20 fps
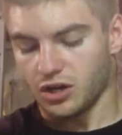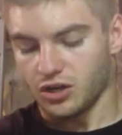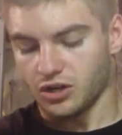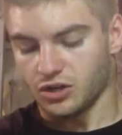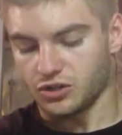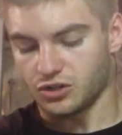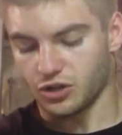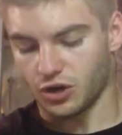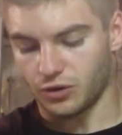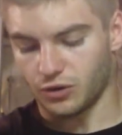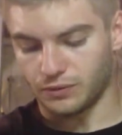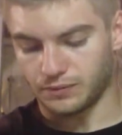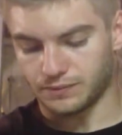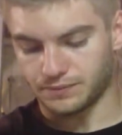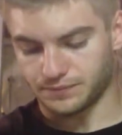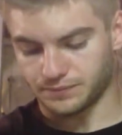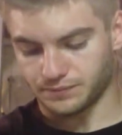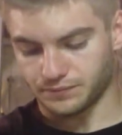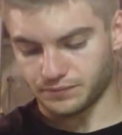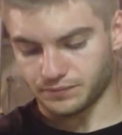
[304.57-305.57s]
So,
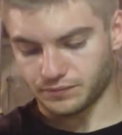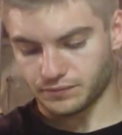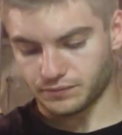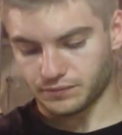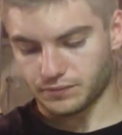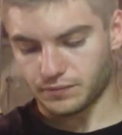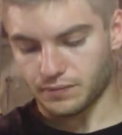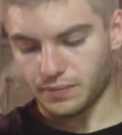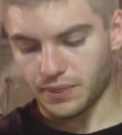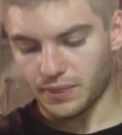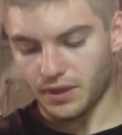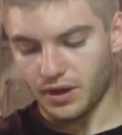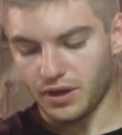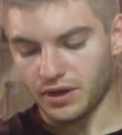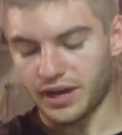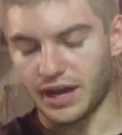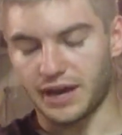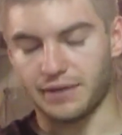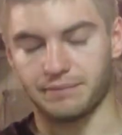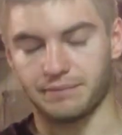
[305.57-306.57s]

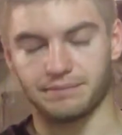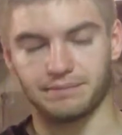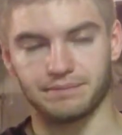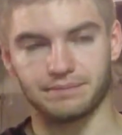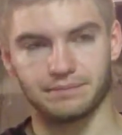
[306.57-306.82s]
again,